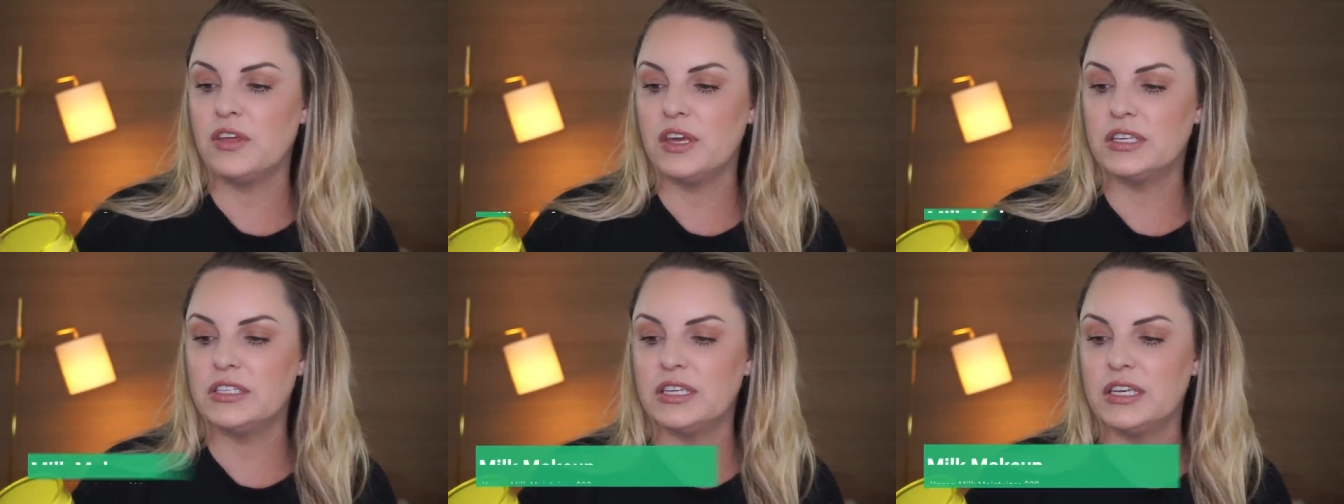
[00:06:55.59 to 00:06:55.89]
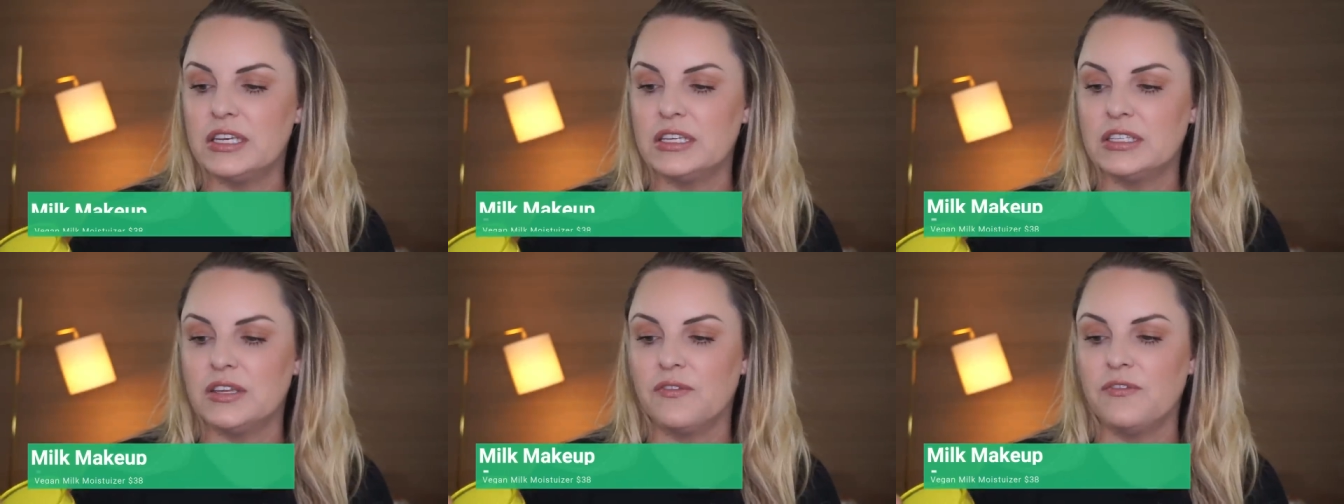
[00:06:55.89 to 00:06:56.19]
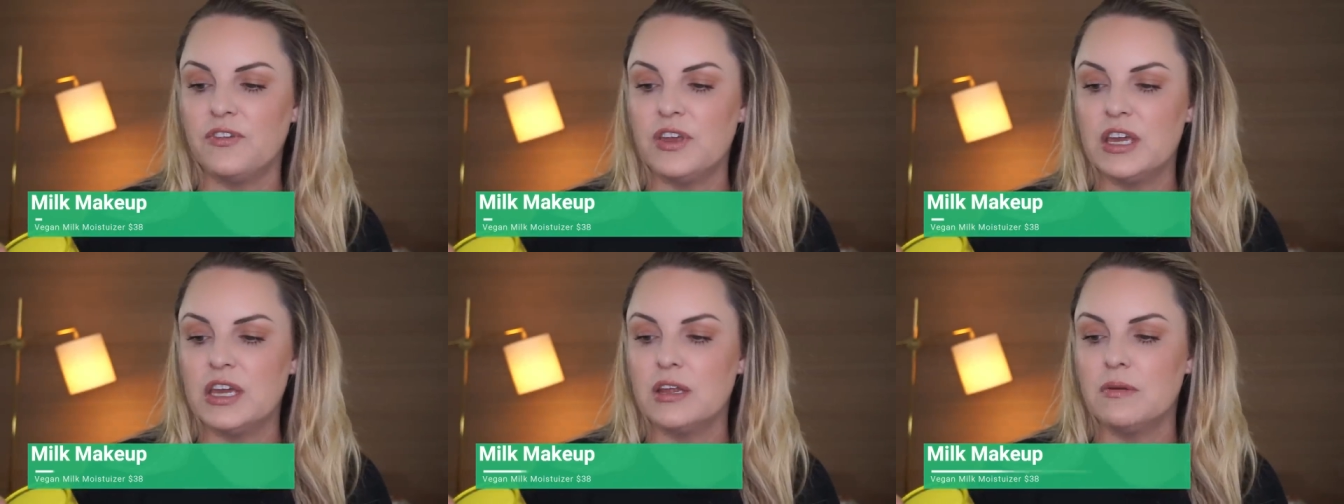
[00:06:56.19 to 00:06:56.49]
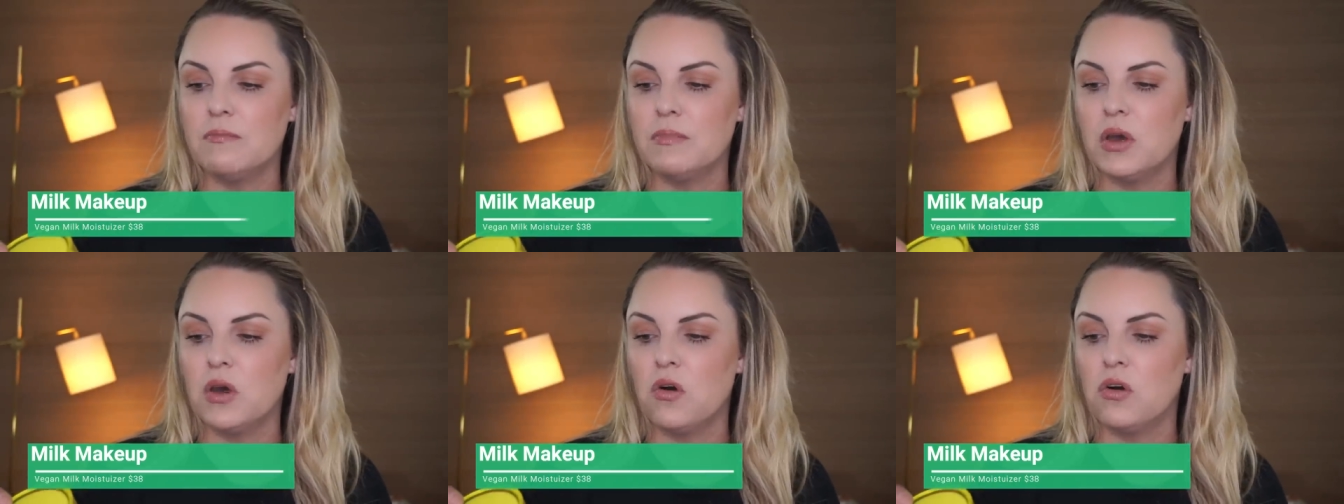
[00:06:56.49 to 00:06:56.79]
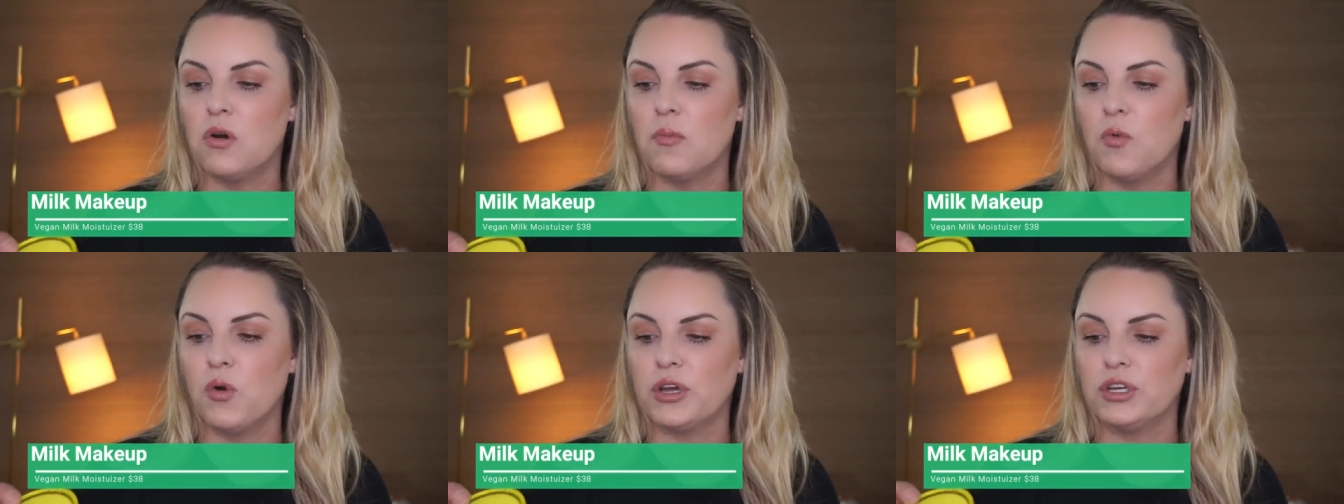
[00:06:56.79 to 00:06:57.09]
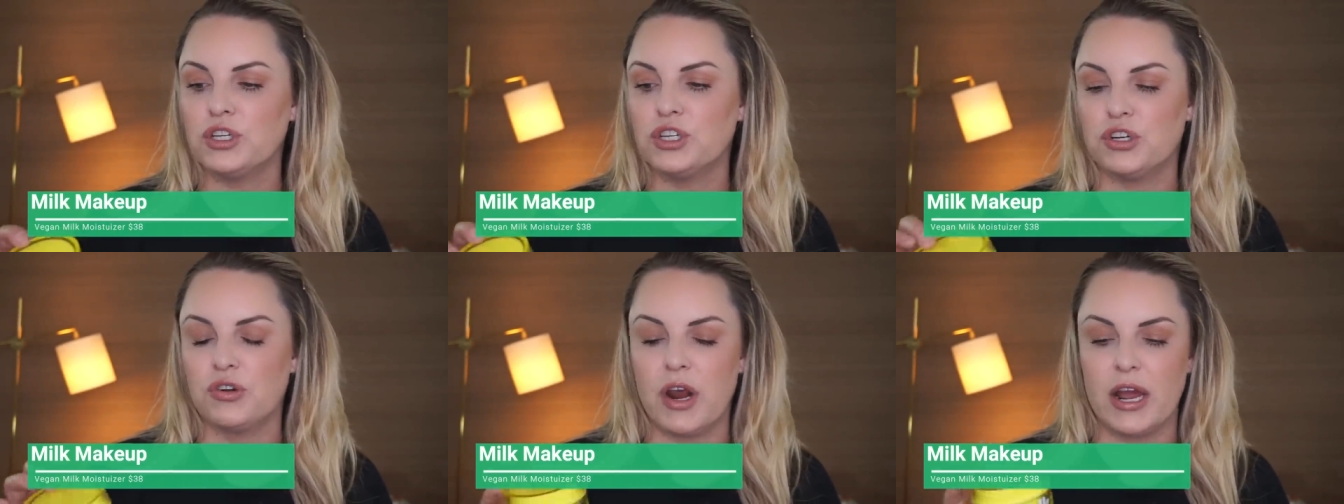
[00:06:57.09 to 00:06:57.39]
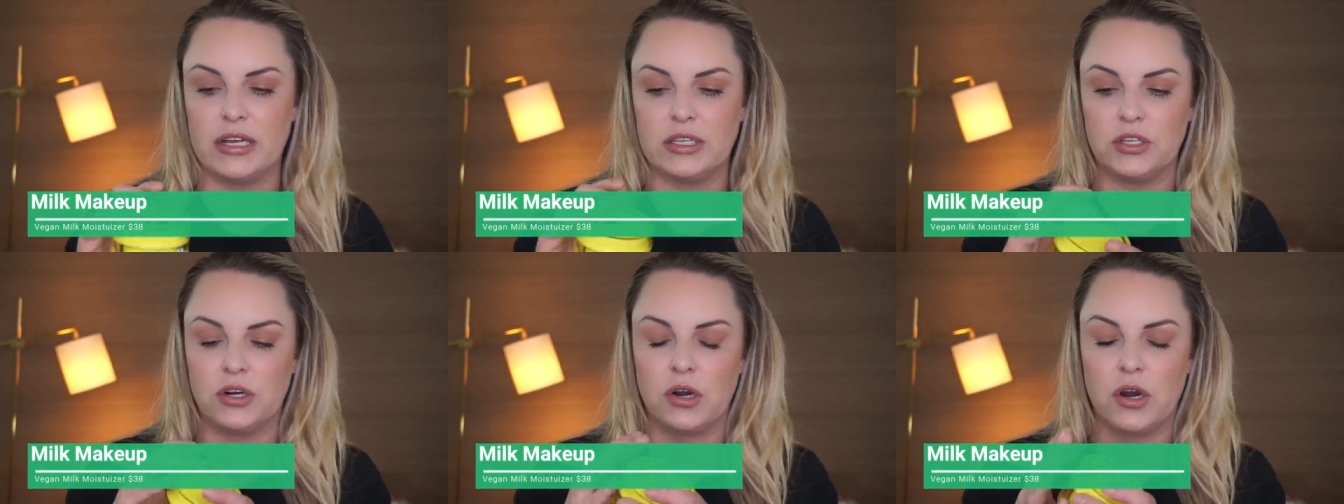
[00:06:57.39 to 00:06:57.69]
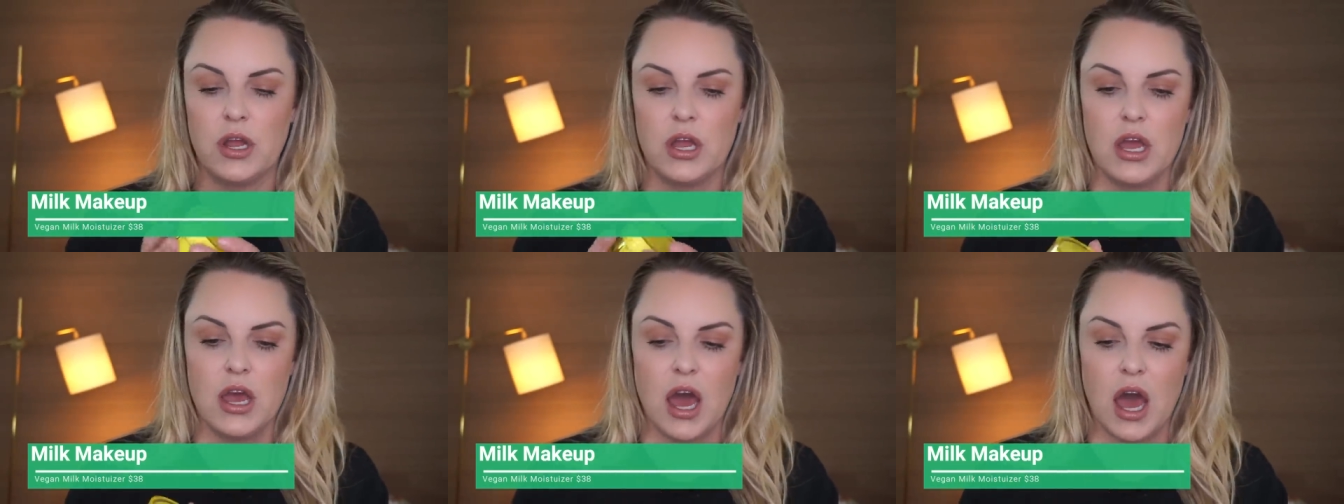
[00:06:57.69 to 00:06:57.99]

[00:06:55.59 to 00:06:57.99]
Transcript: This is the Vegan Milk Moisturizer.